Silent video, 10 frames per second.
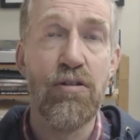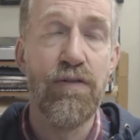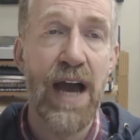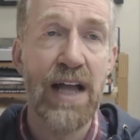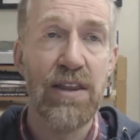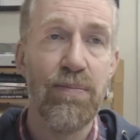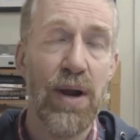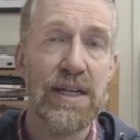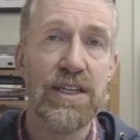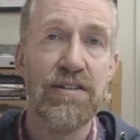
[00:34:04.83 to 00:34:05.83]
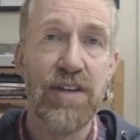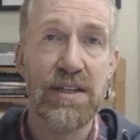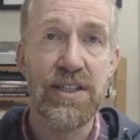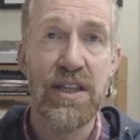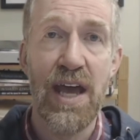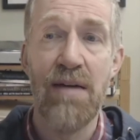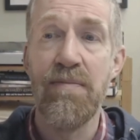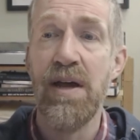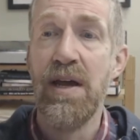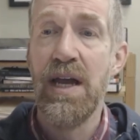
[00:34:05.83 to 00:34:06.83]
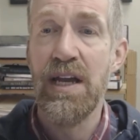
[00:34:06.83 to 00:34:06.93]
who've had the practice done to them